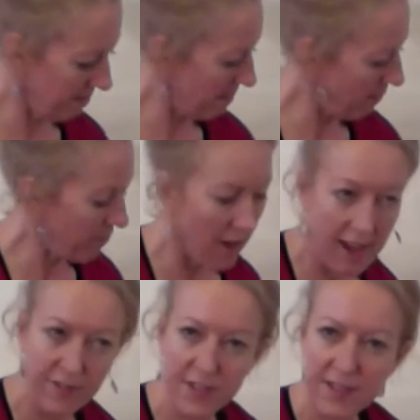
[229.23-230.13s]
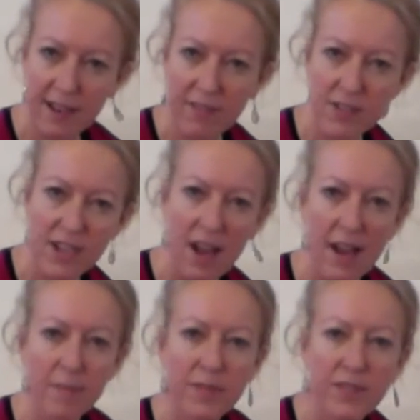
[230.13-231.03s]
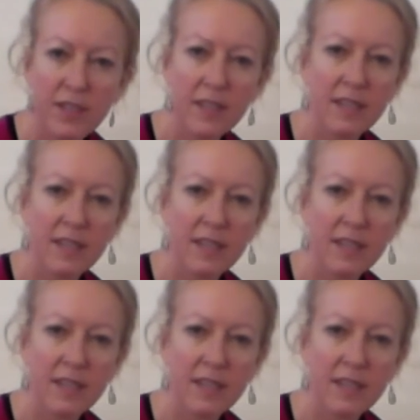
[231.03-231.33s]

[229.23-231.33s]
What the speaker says: About 5 to 7 times